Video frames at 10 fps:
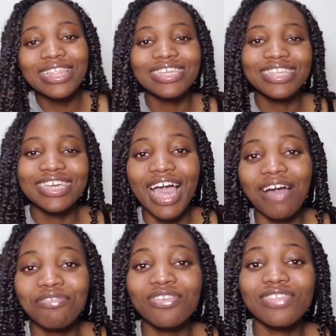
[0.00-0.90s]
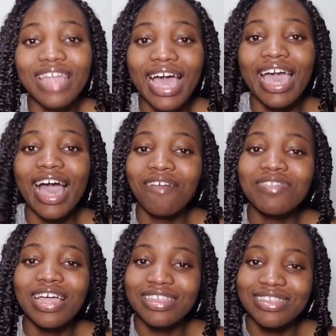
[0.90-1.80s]
Did he have to die
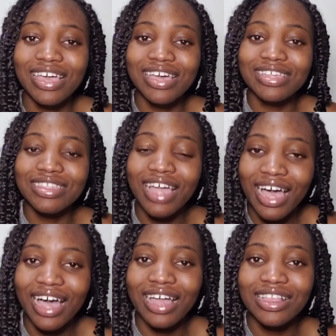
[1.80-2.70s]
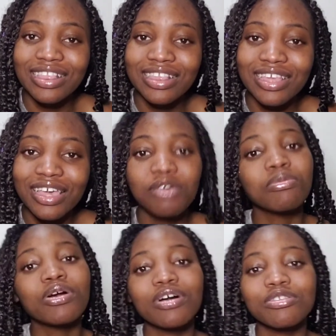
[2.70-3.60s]
after saying that?
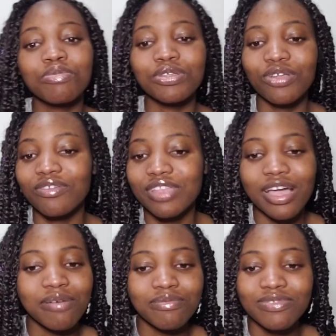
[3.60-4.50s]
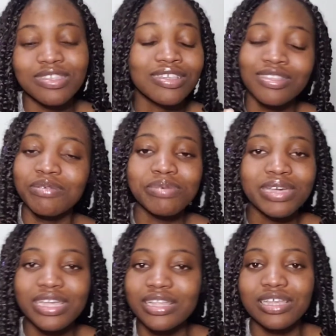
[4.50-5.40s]
Because both of them, since the
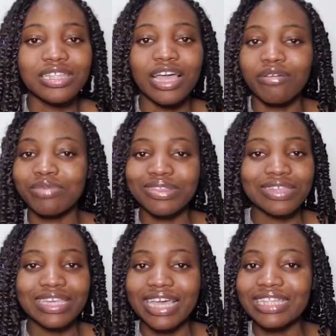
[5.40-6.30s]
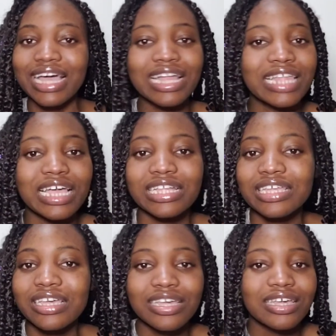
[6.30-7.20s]
beginning, they have been together. Like
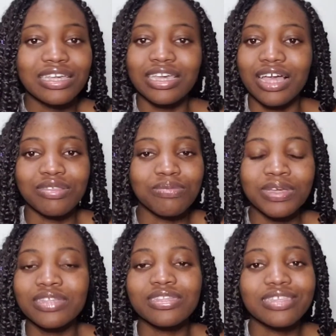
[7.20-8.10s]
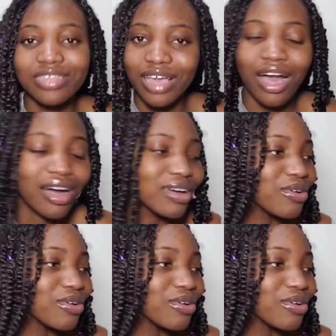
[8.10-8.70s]
he has been, I